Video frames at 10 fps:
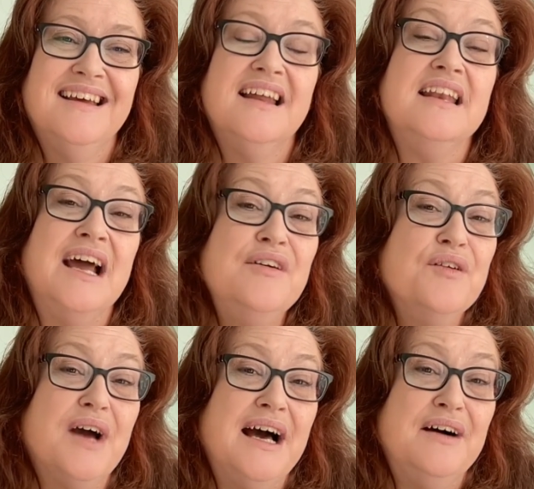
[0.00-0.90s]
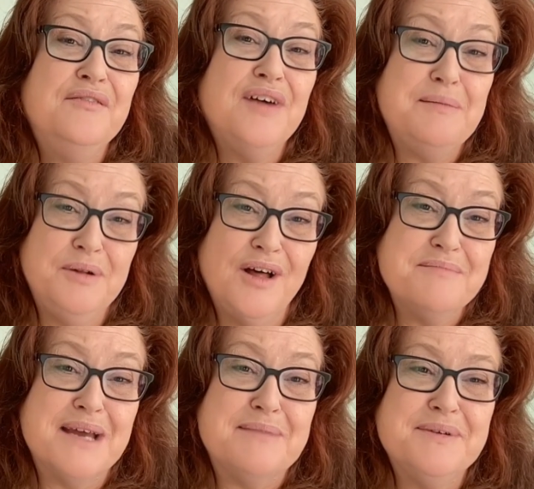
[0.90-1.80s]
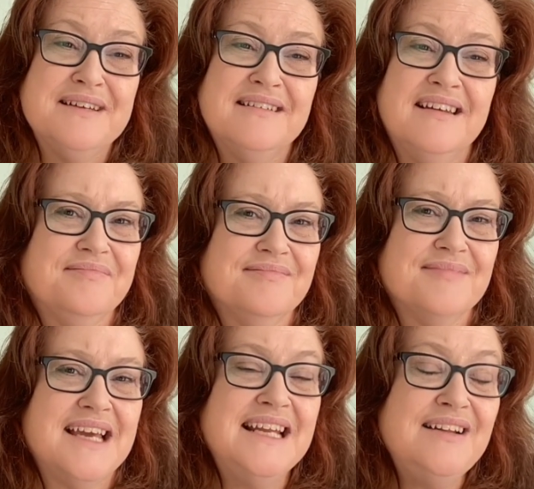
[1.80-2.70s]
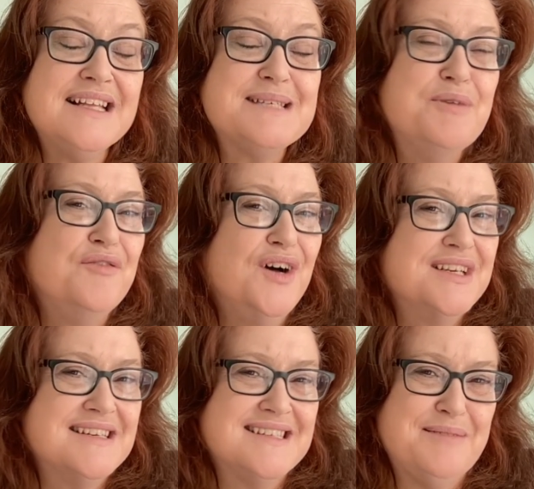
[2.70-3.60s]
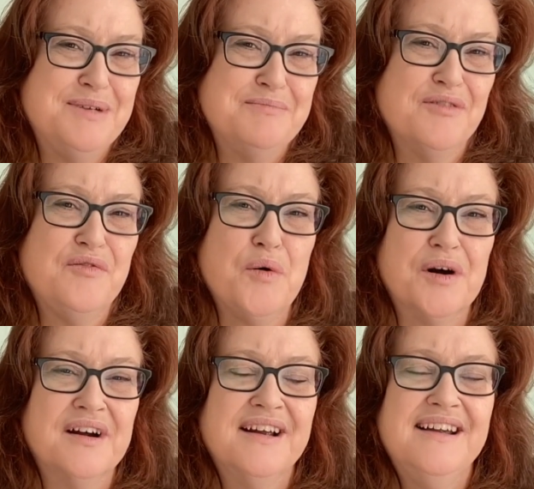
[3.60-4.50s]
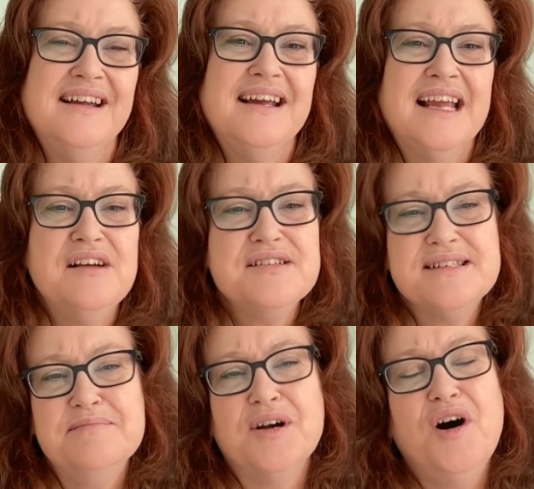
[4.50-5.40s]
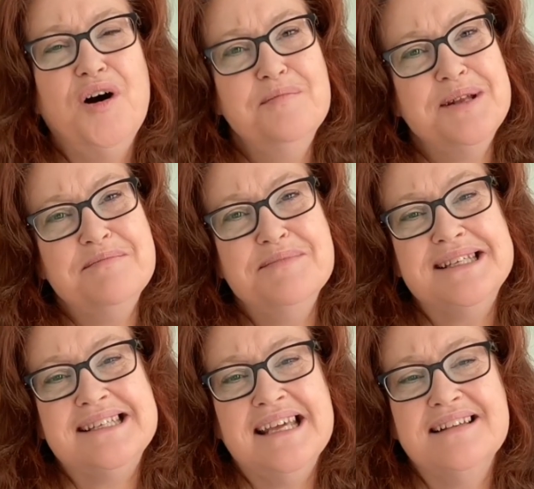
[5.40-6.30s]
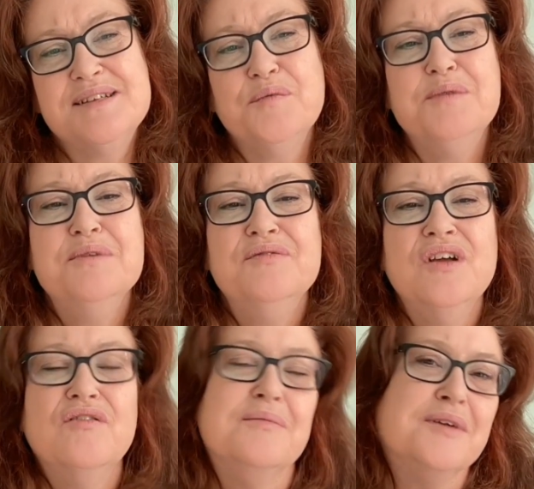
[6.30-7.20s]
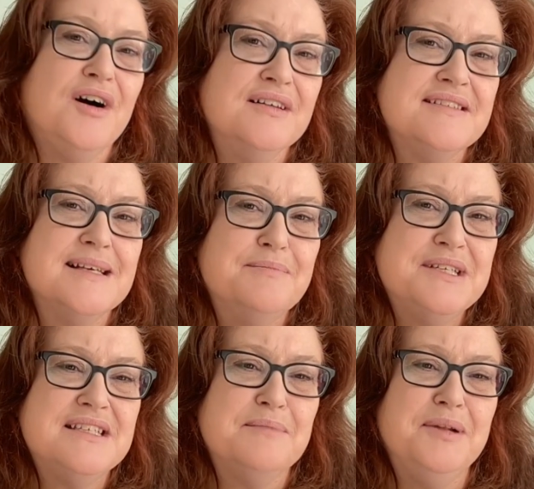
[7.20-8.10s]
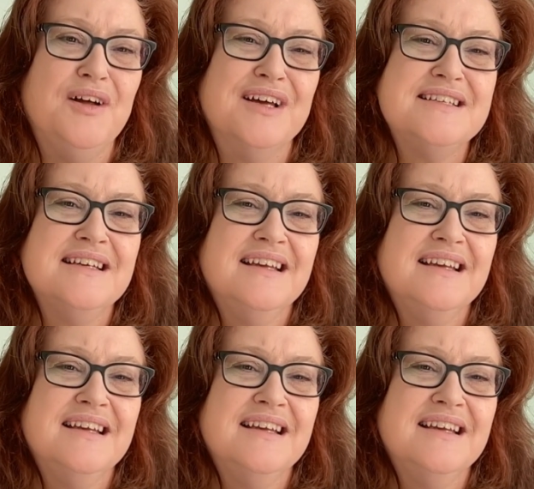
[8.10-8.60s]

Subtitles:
Now you have a plot map. Now let's move on to step number 4. Here's some common mistakes when moving from concept to plot.